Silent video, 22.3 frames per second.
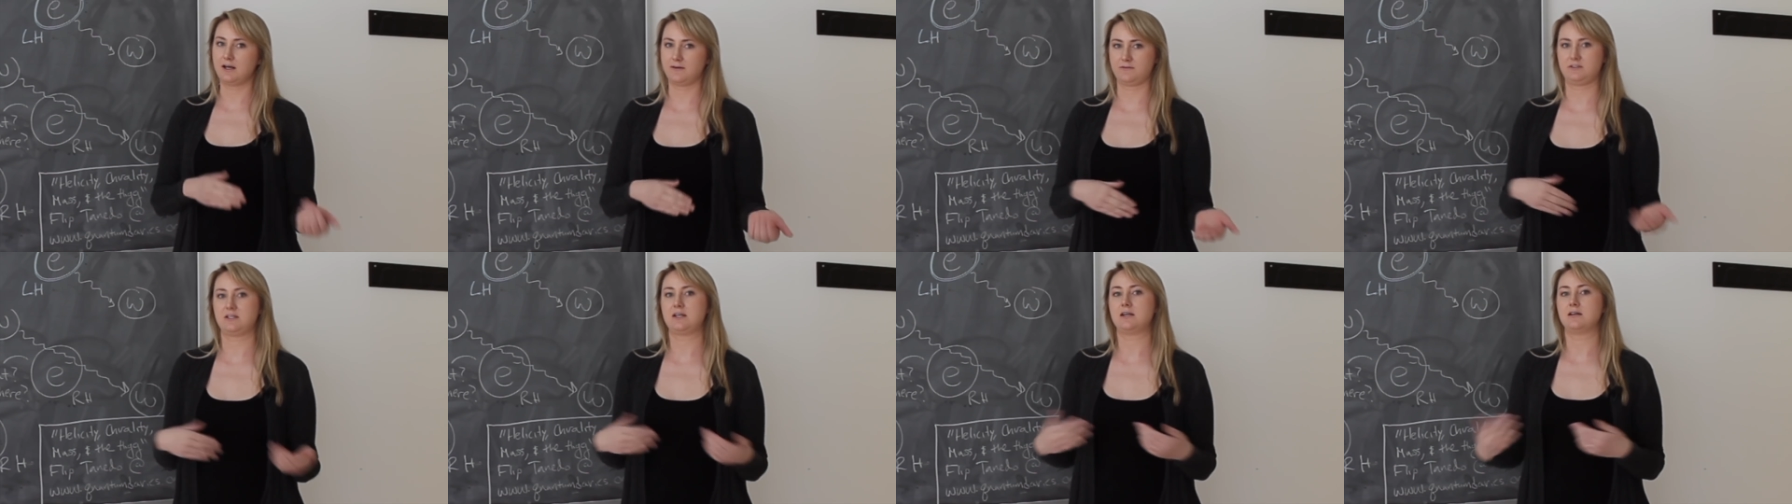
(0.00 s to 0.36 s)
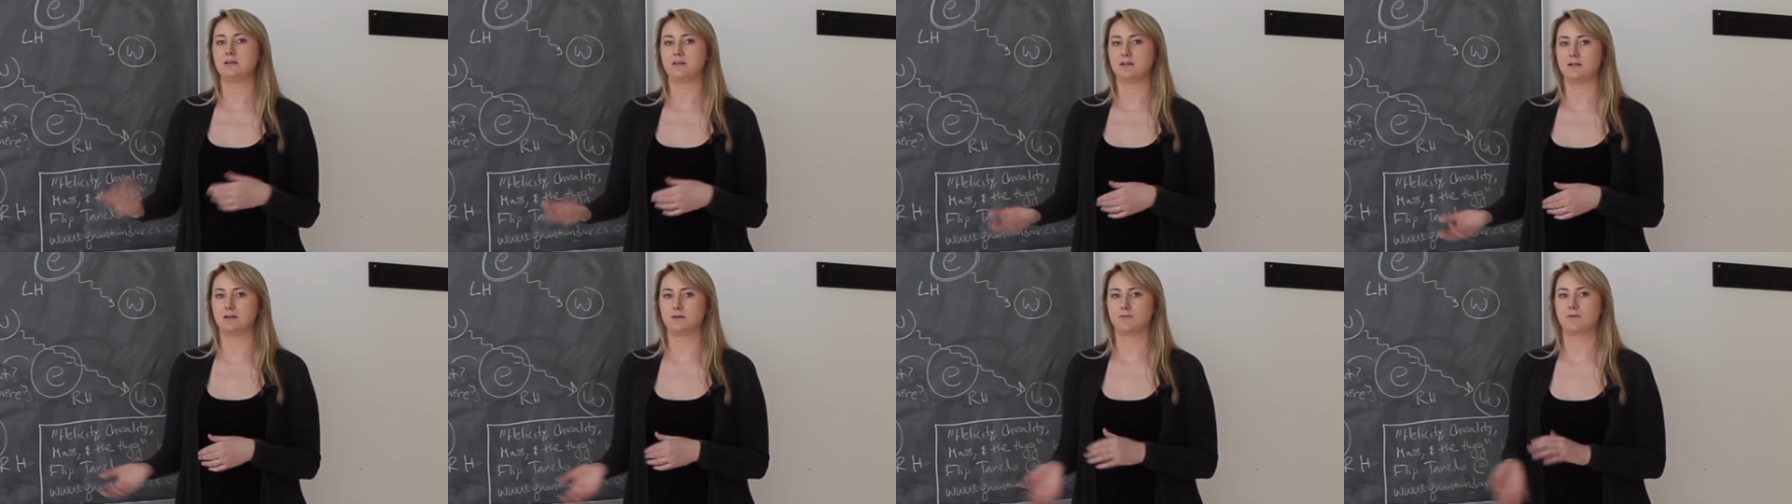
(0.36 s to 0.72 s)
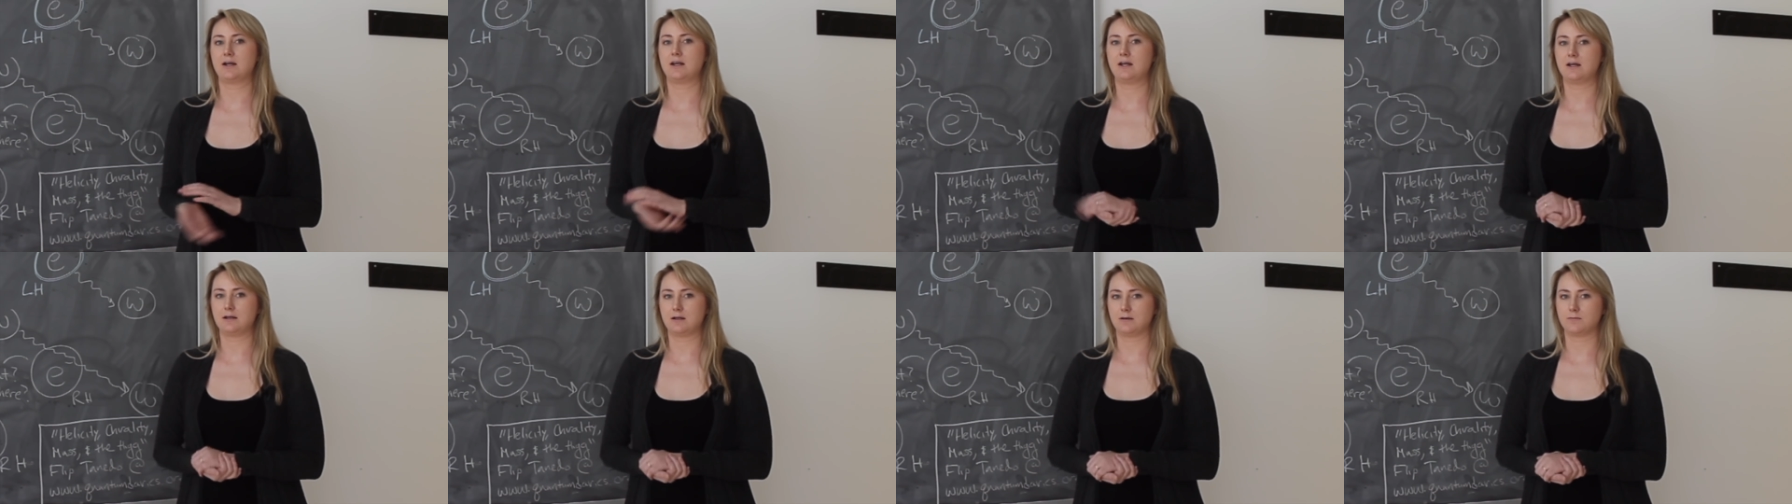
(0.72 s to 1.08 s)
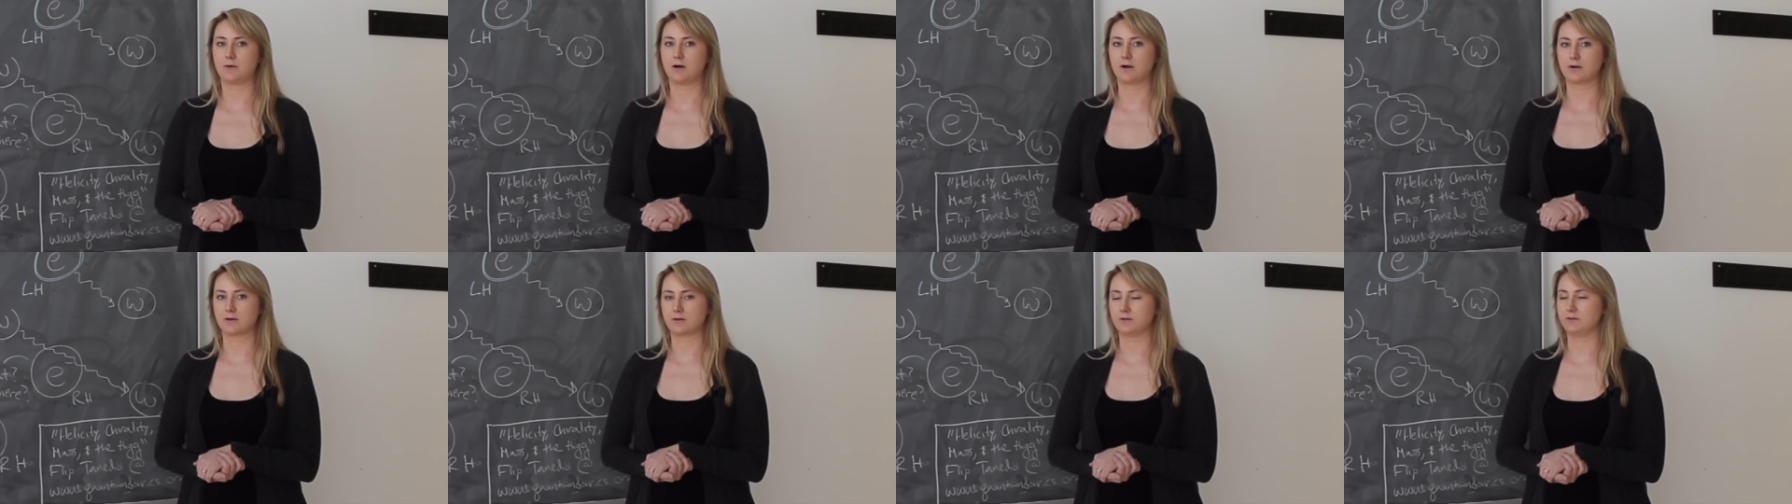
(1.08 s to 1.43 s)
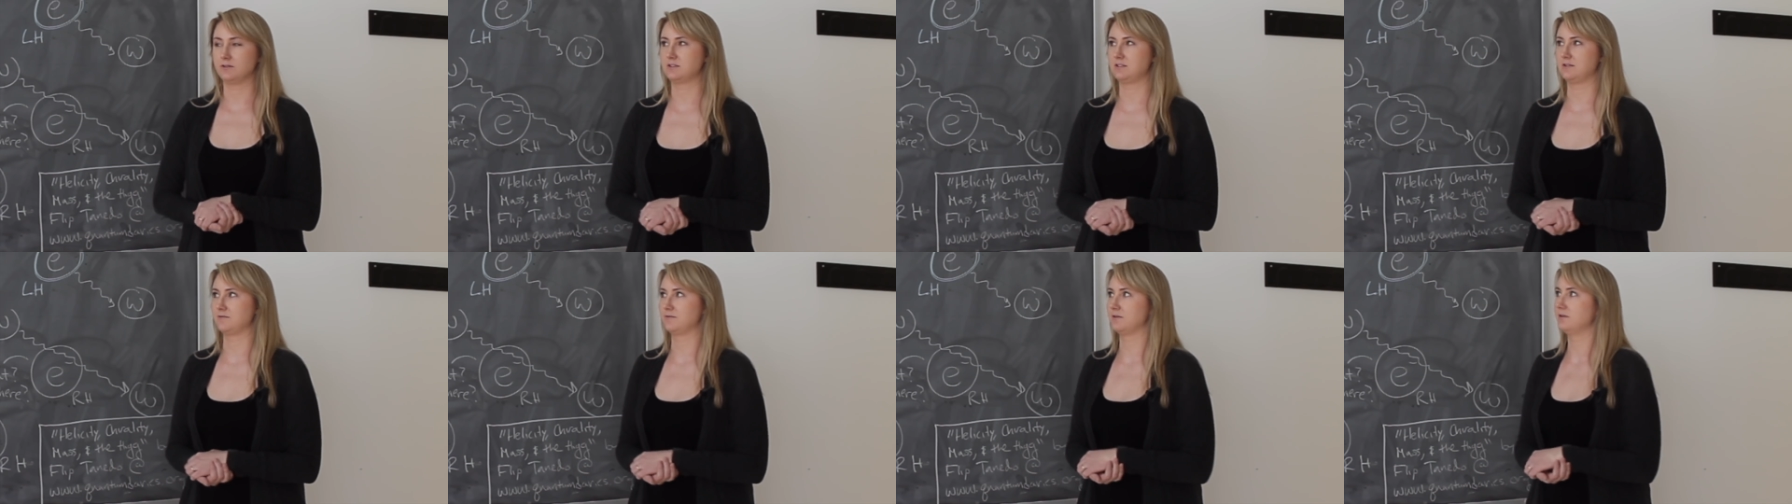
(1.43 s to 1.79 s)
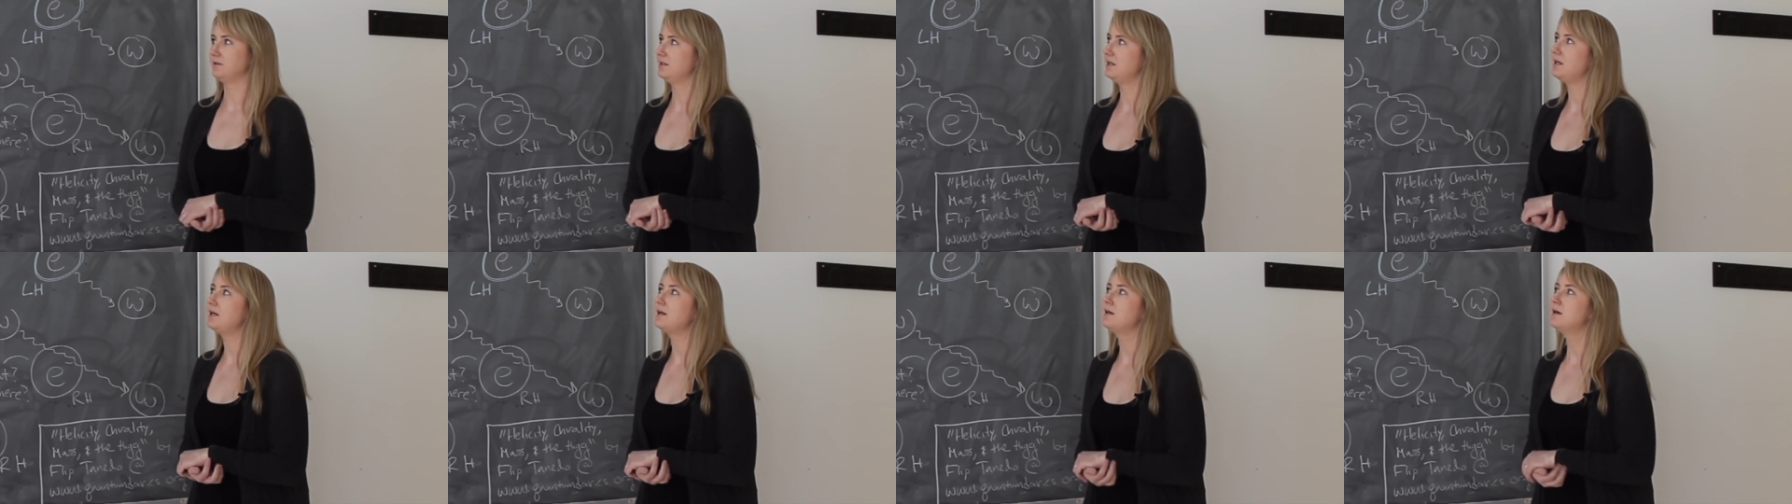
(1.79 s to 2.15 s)
left-handed and right-handed particles
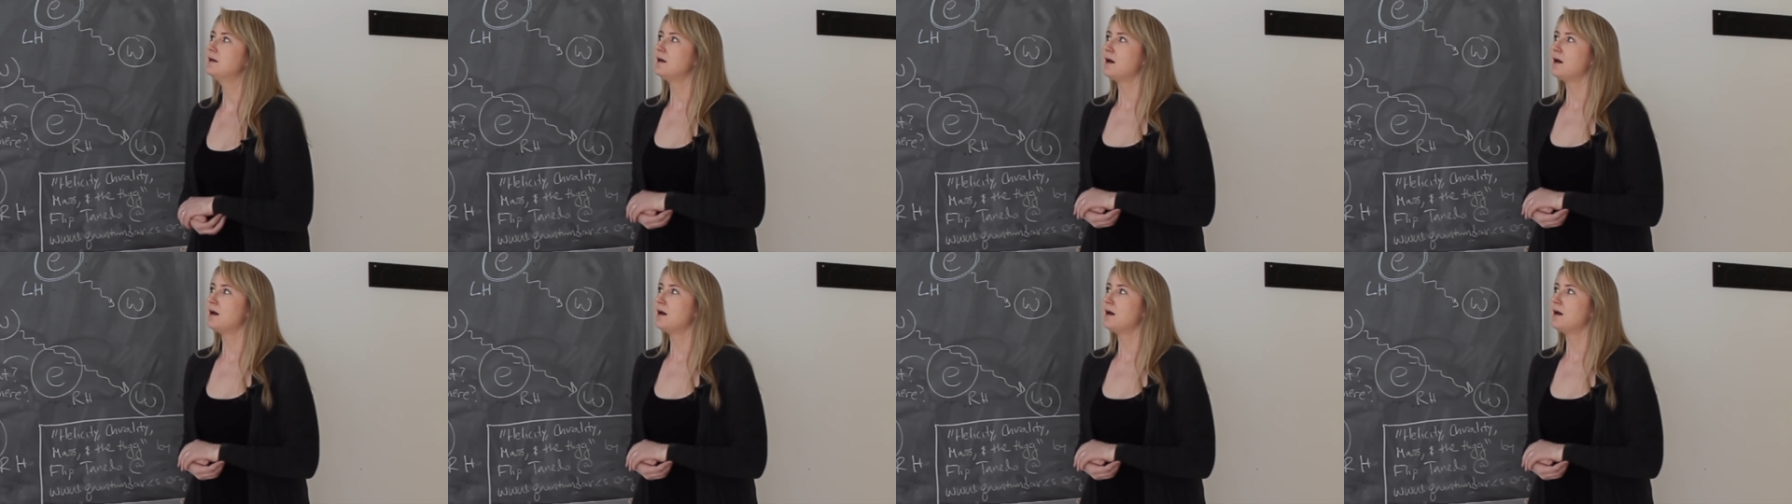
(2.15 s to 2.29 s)
differently?